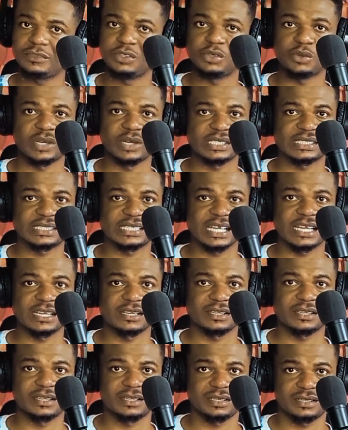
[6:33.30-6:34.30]

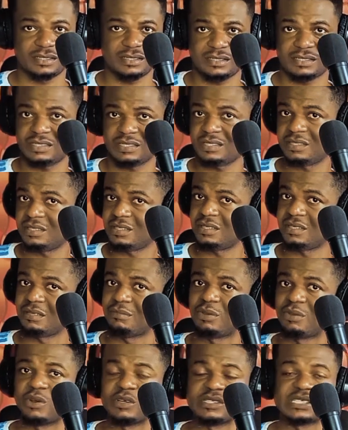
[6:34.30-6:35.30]
understand?
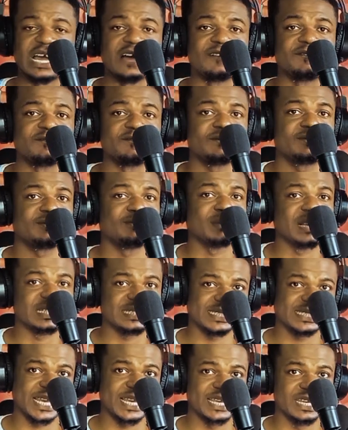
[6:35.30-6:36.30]
Because I've
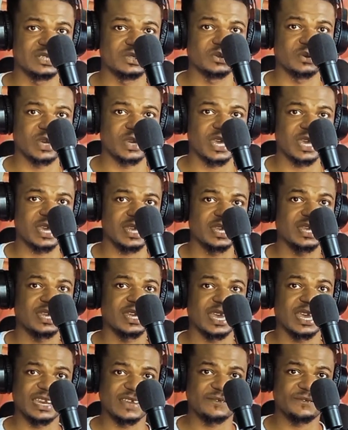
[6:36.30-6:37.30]
mastered it. Okay,
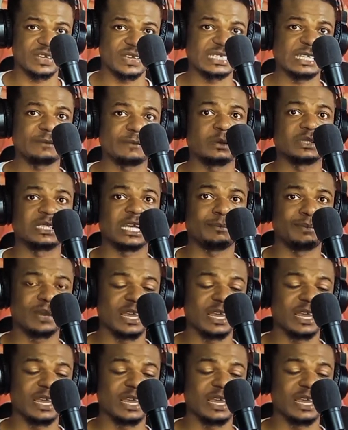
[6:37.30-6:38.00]
and the first step I was applying